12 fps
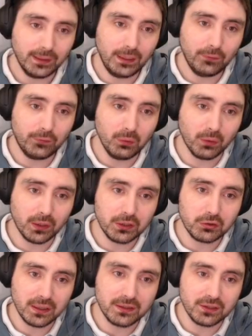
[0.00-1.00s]
If you want to
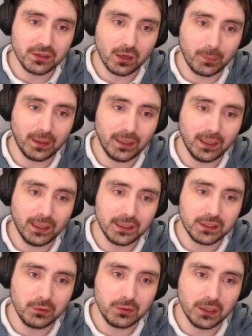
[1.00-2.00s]
try and stop a
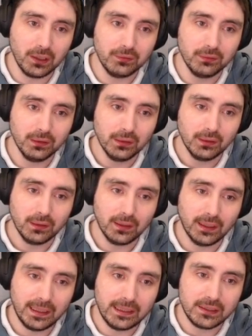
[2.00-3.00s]
two-turn
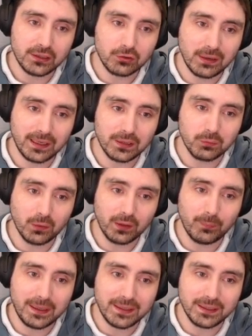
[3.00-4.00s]
in its tracks, one of the
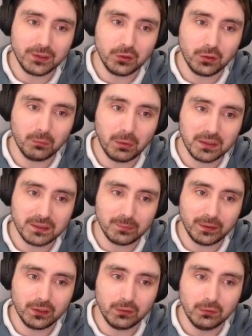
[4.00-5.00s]
best things you can
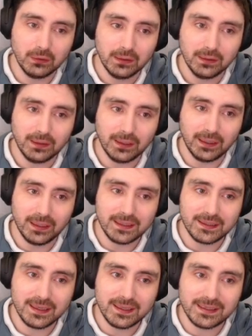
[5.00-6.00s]
possibly do is
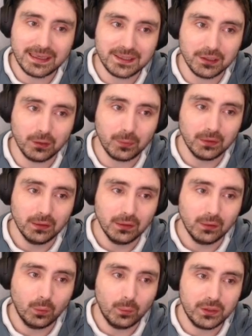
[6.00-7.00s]
this setup,
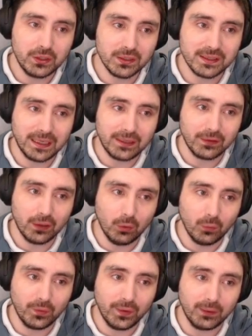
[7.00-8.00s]
where we just take the
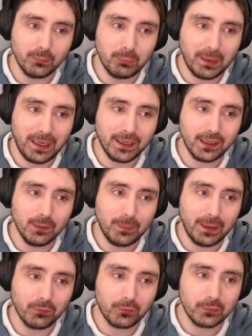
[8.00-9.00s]
whole thing back
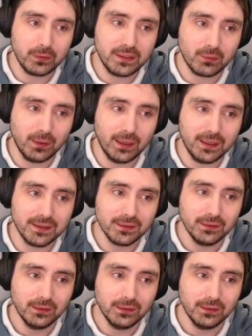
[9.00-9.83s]
about 3 squares,